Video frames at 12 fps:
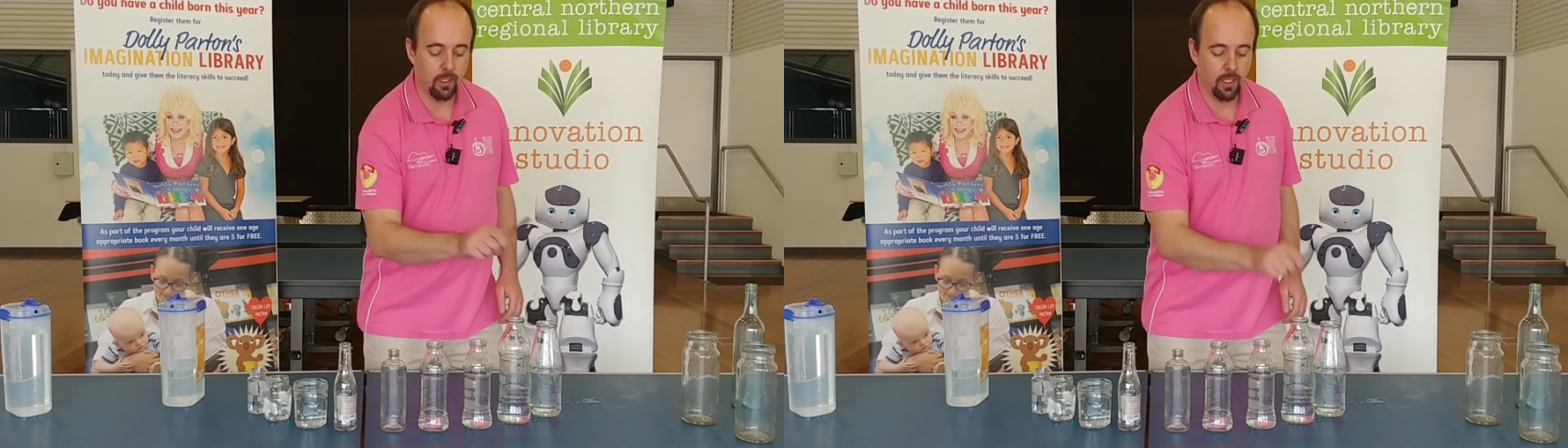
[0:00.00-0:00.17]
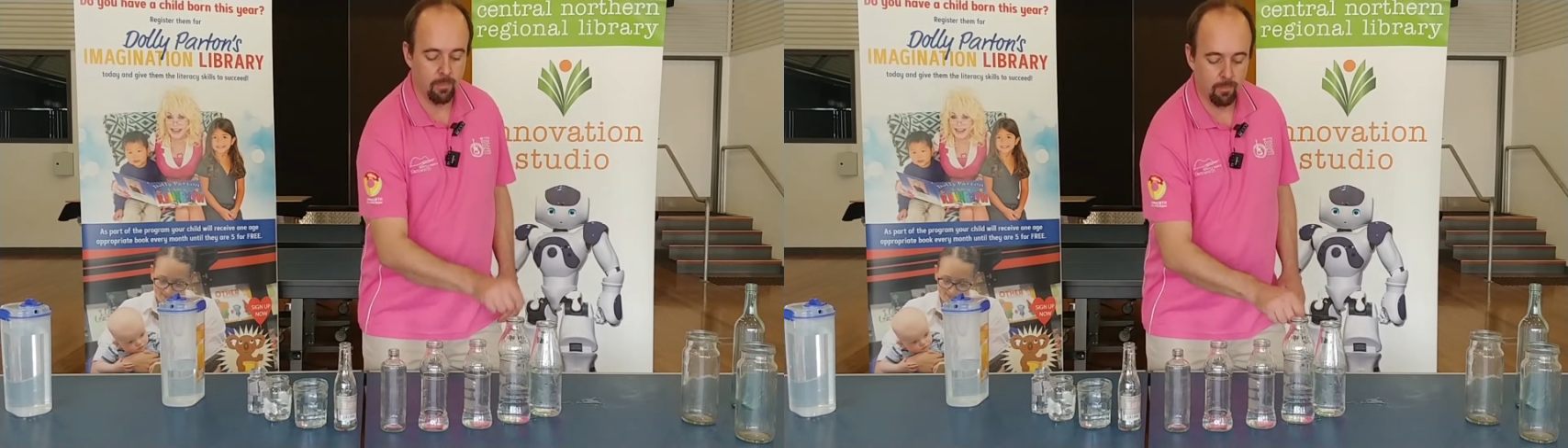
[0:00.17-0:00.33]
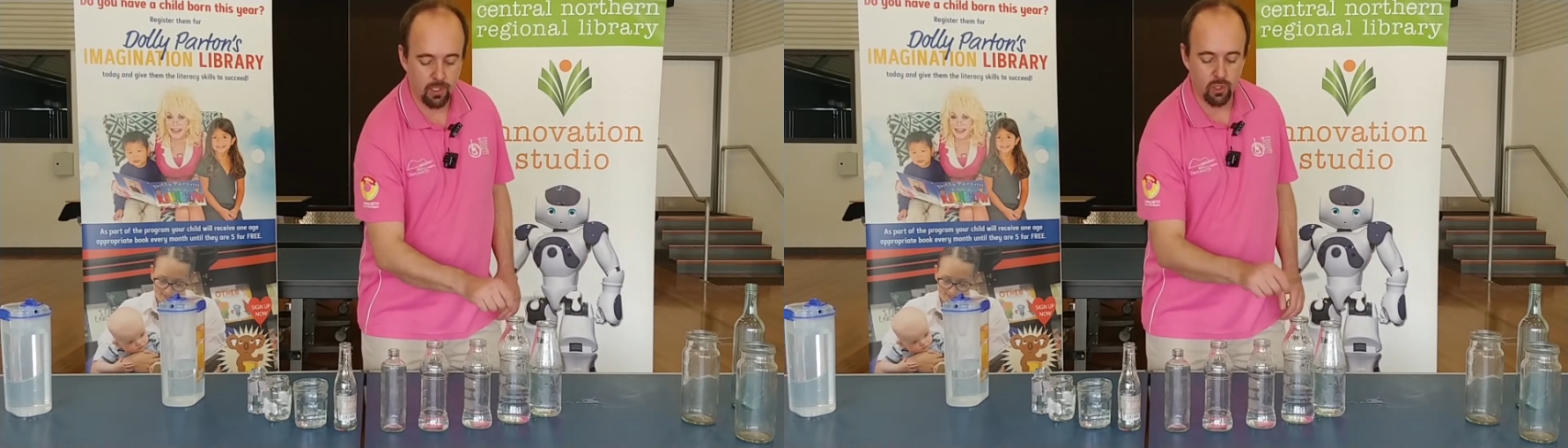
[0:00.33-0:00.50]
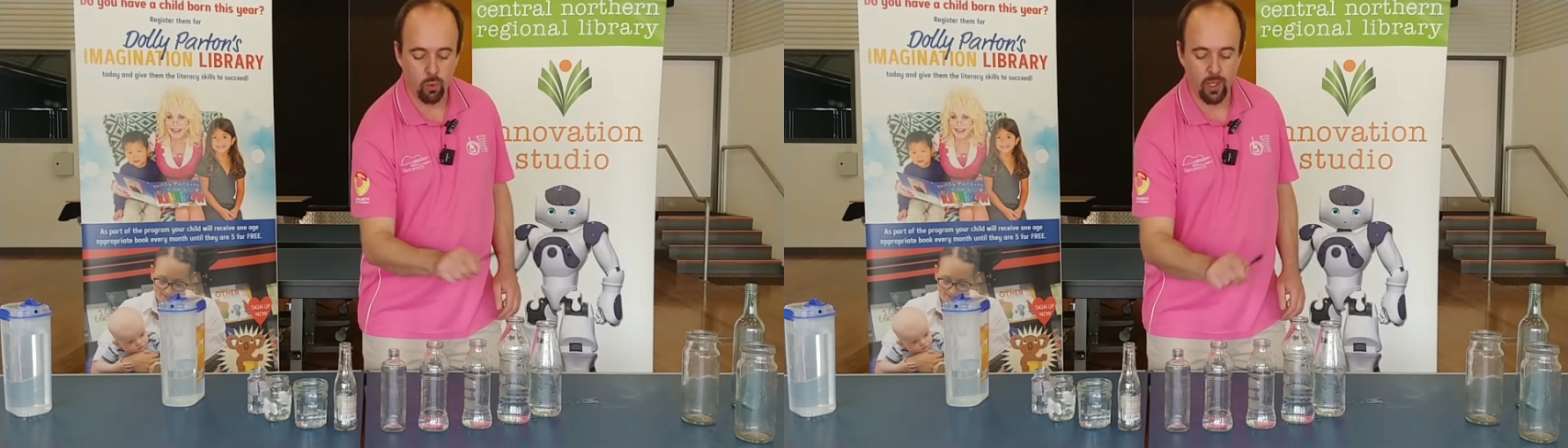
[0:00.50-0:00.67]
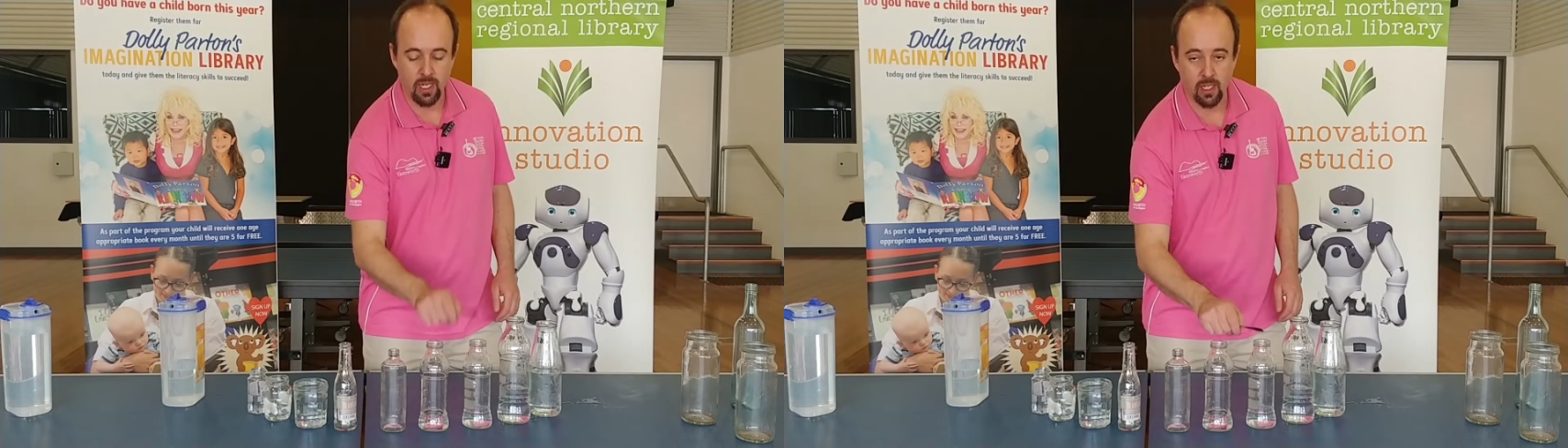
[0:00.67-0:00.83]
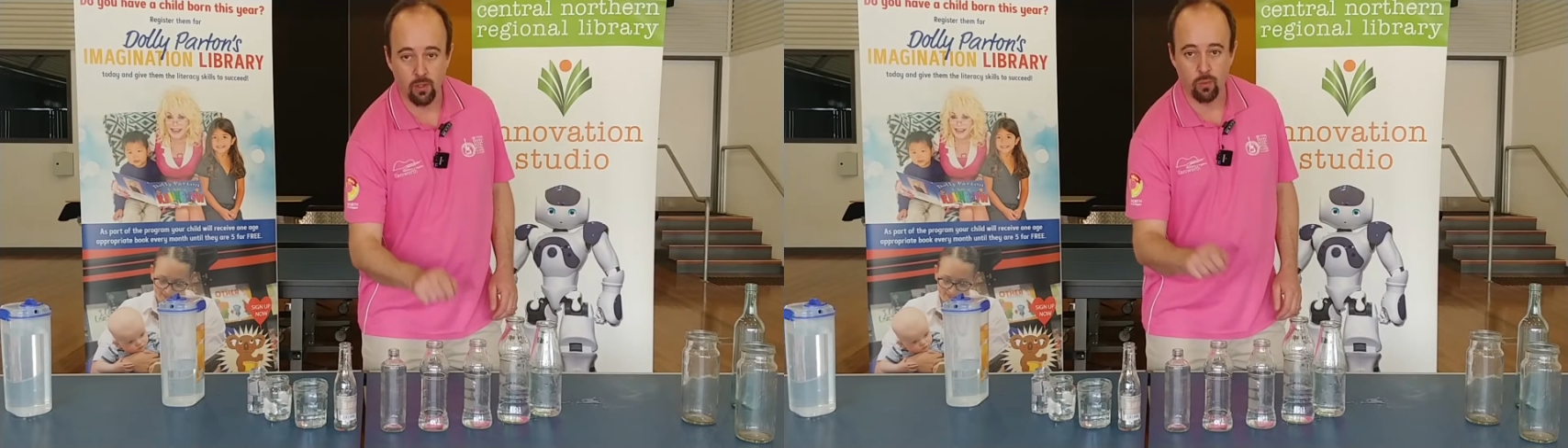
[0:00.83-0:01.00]
in
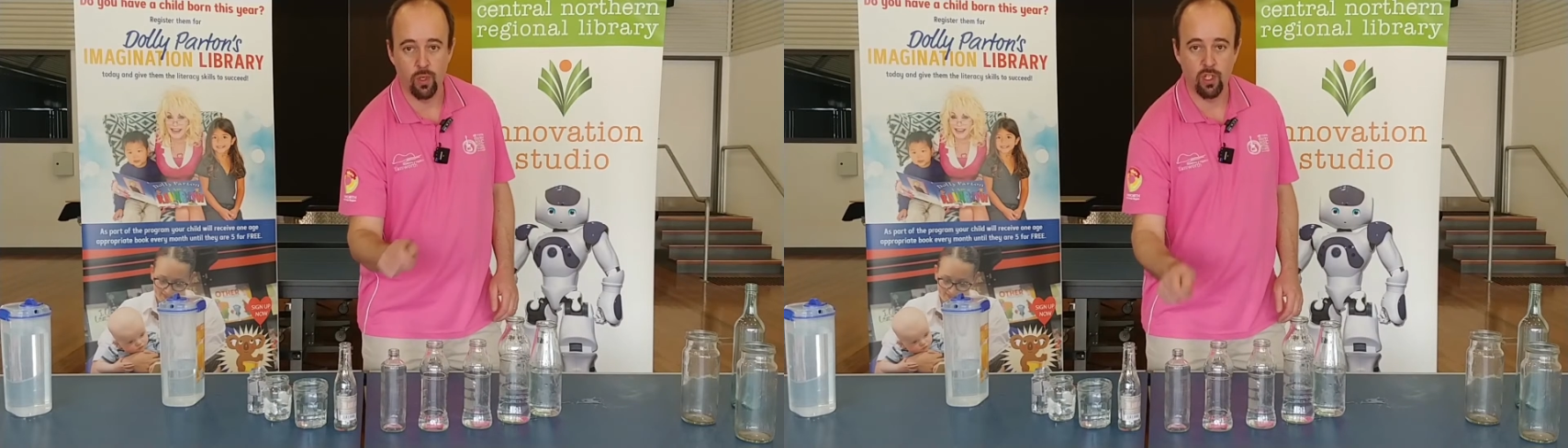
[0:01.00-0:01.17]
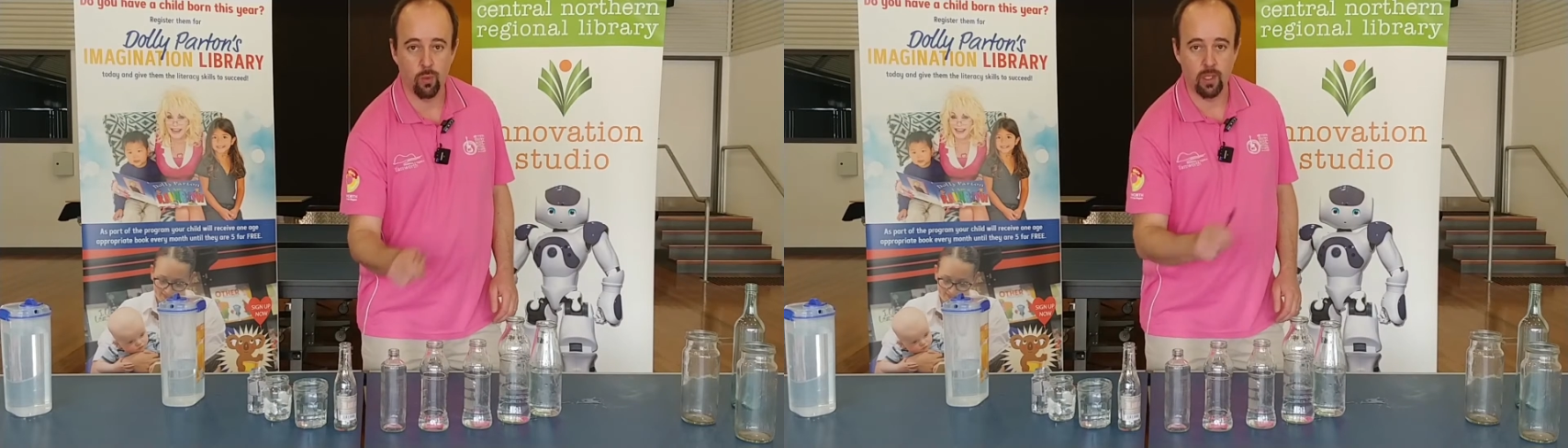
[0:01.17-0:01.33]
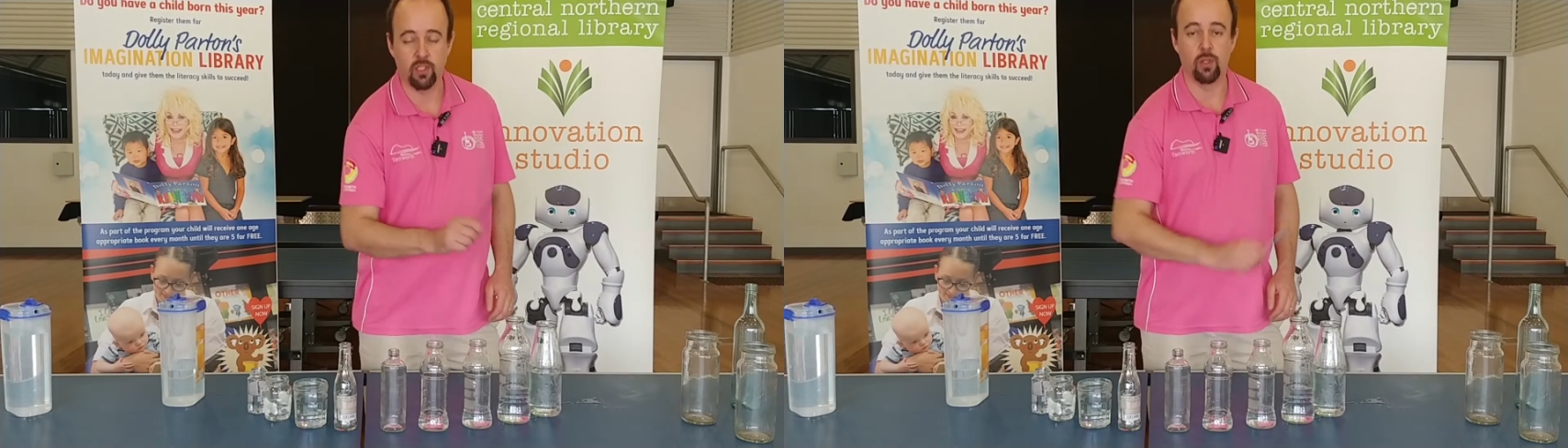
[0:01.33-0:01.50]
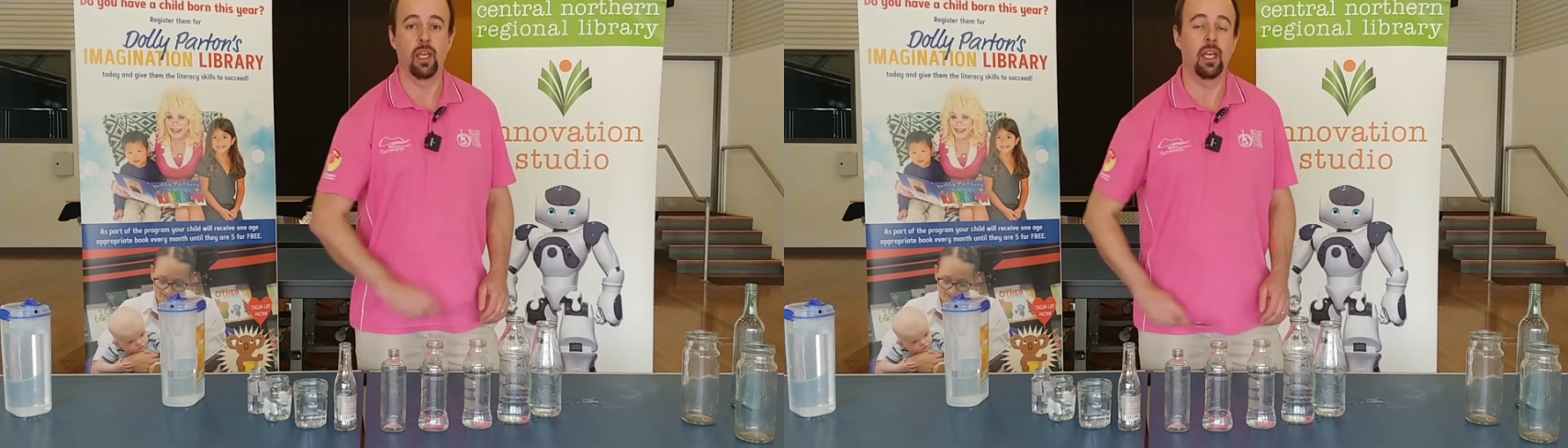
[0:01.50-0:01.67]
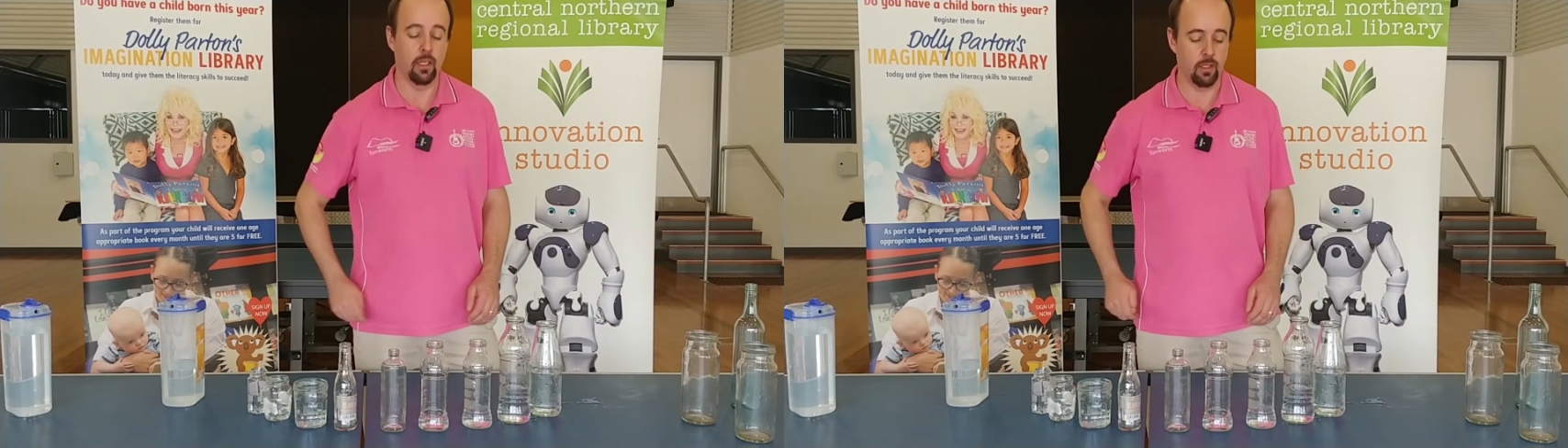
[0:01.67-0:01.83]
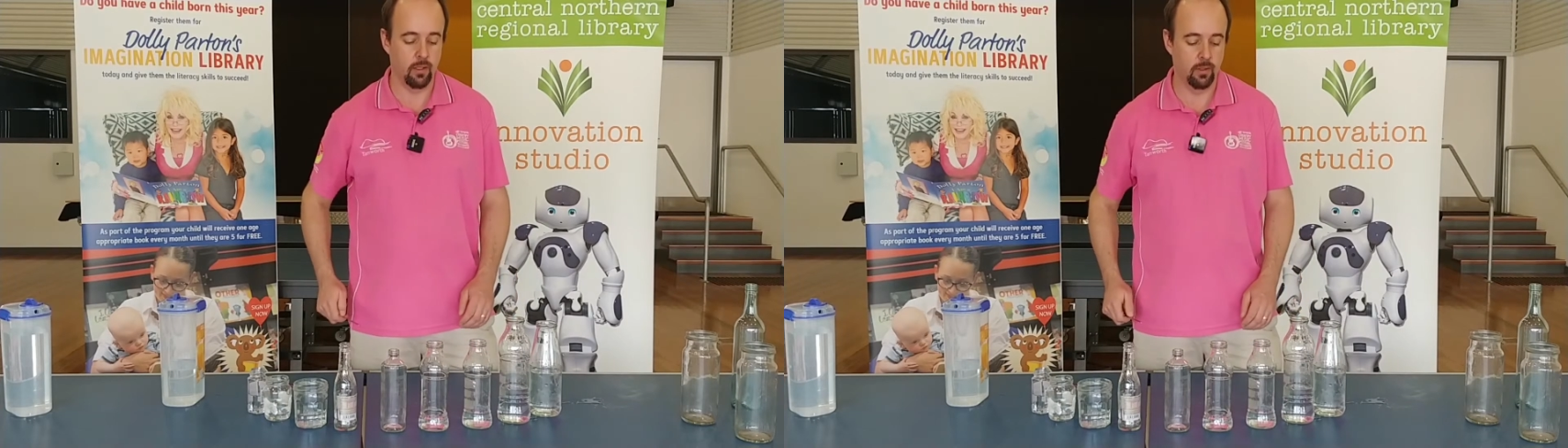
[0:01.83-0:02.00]
between which ones you hit.